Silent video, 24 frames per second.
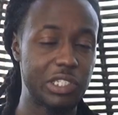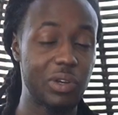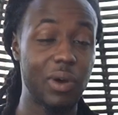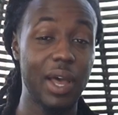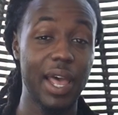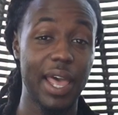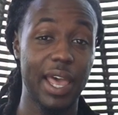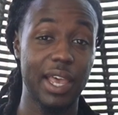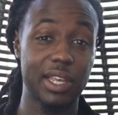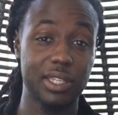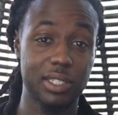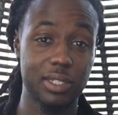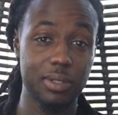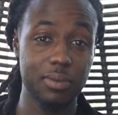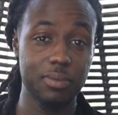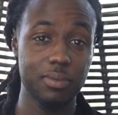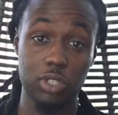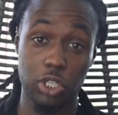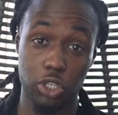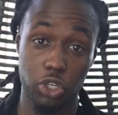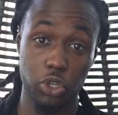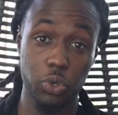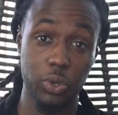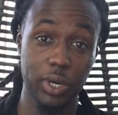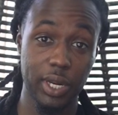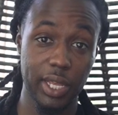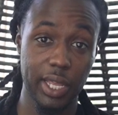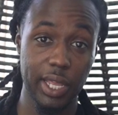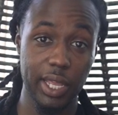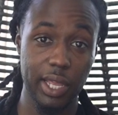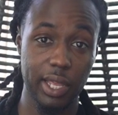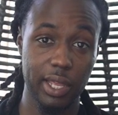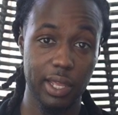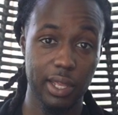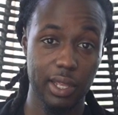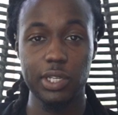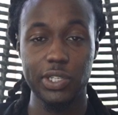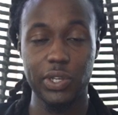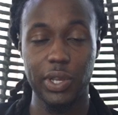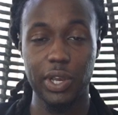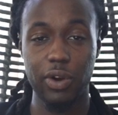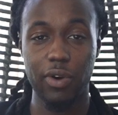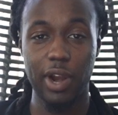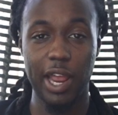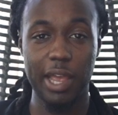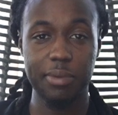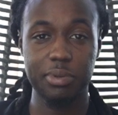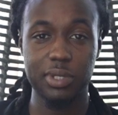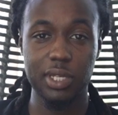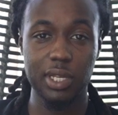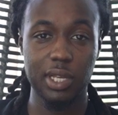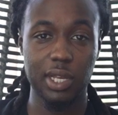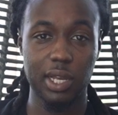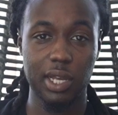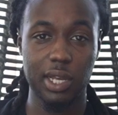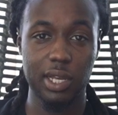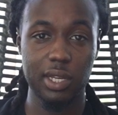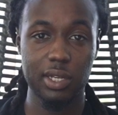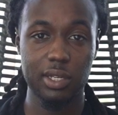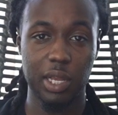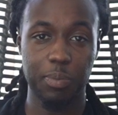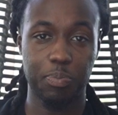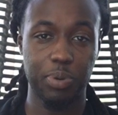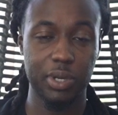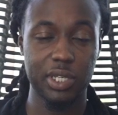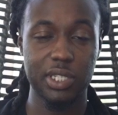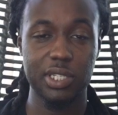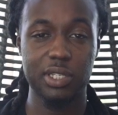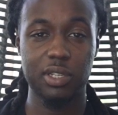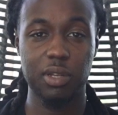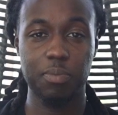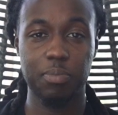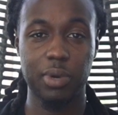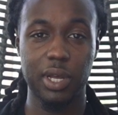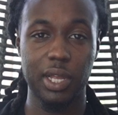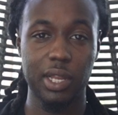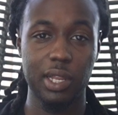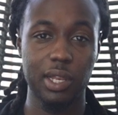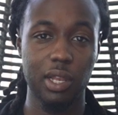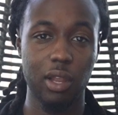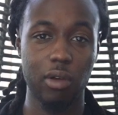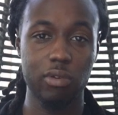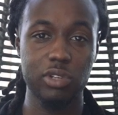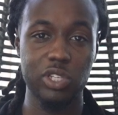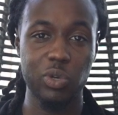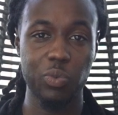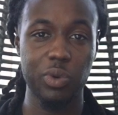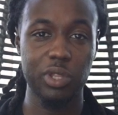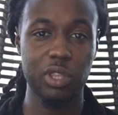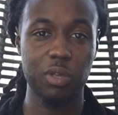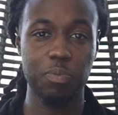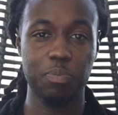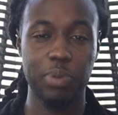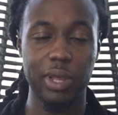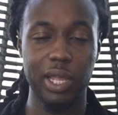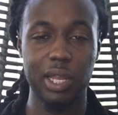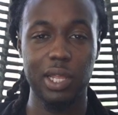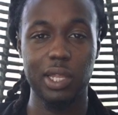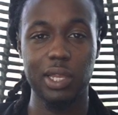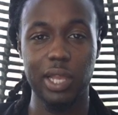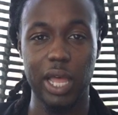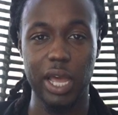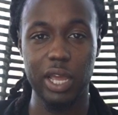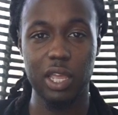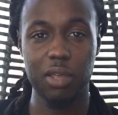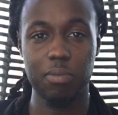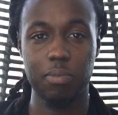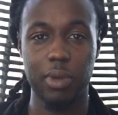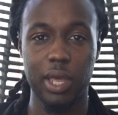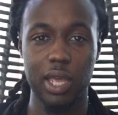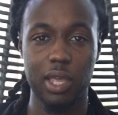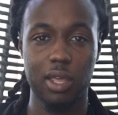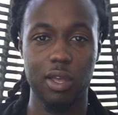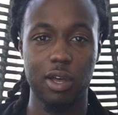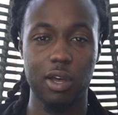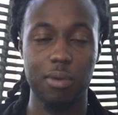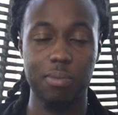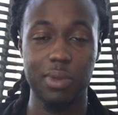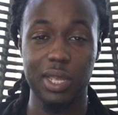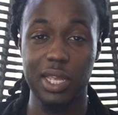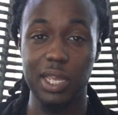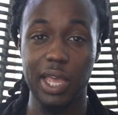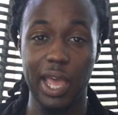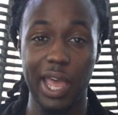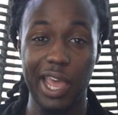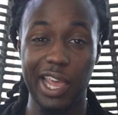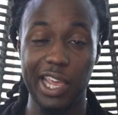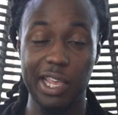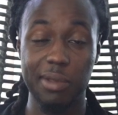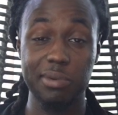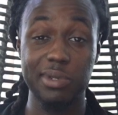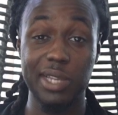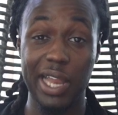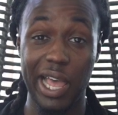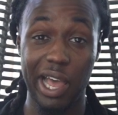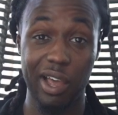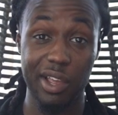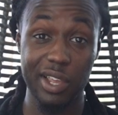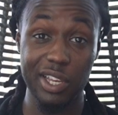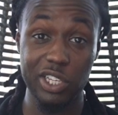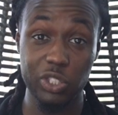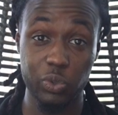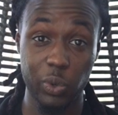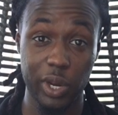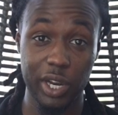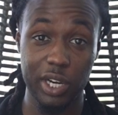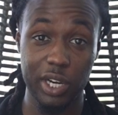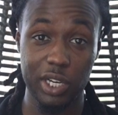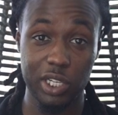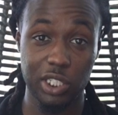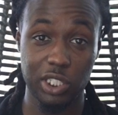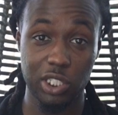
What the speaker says: So I asked him to do it again. So he grabs the gun, he pushes the button, loads it with the pellet, lock it back up, he aims, now he's ready to